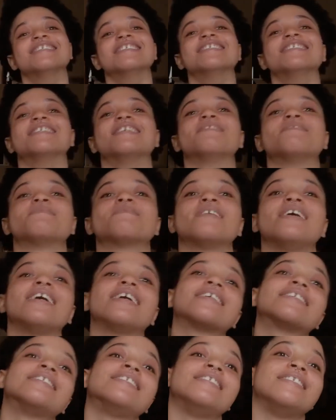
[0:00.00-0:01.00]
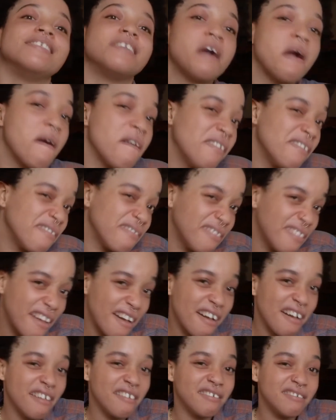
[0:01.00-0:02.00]
So we were actually
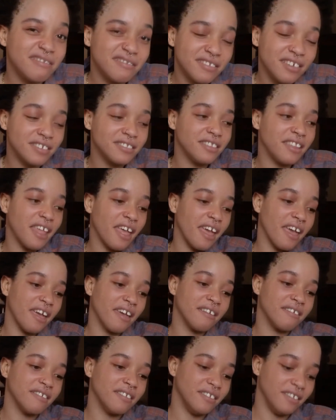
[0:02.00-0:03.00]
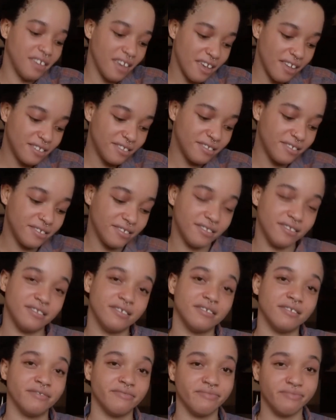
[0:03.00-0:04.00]
not there yet
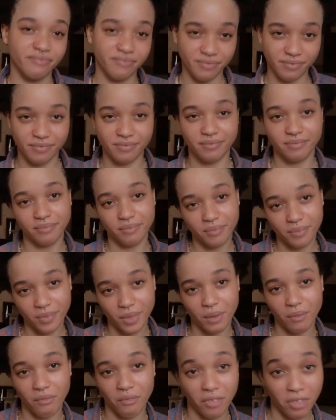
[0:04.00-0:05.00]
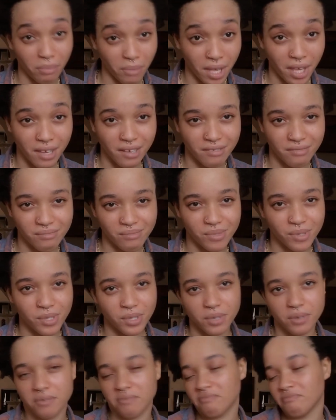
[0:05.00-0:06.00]
with me,
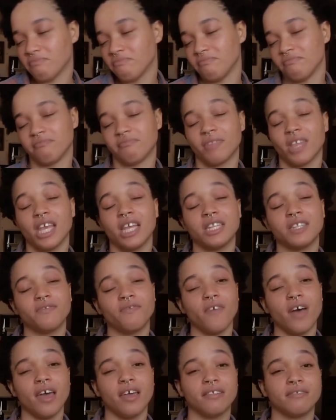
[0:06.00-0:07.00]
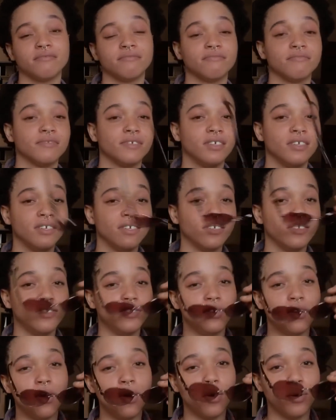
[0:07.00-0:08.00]
so it's fine.
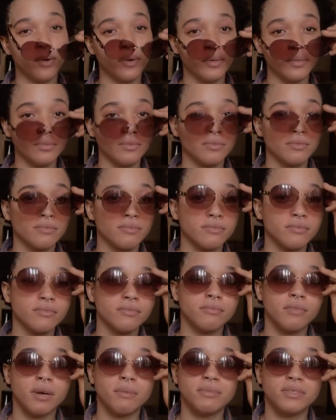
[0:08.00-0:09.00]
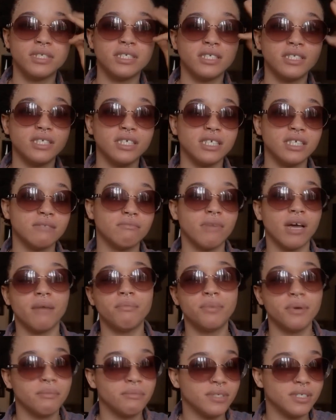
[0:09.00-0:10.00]
No publicity is bad
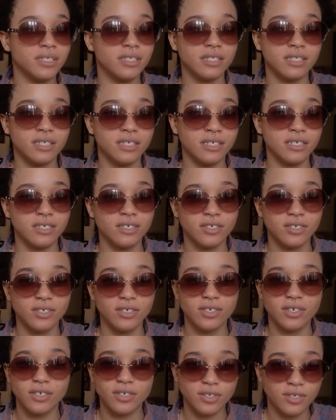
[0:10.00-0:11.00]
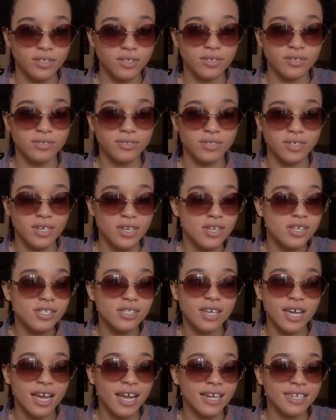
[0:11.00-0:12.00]
publicity, you know?
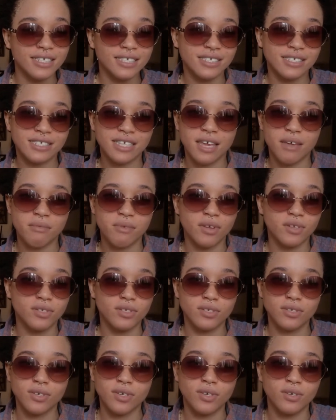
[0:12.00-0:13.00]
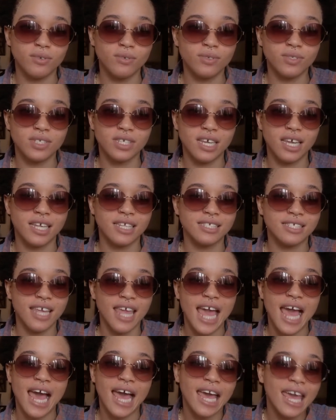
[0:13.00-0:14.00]
So I actually just came here to look cute and say
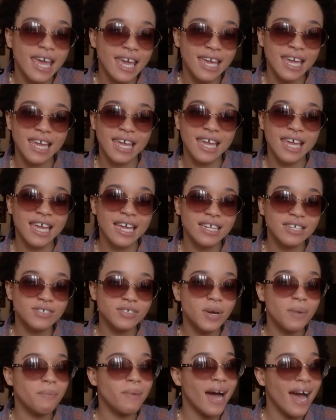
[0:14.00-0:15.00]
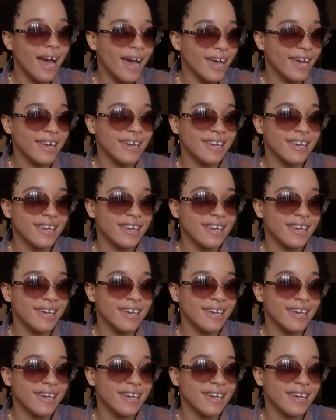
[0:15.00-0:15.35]
hi, drop by,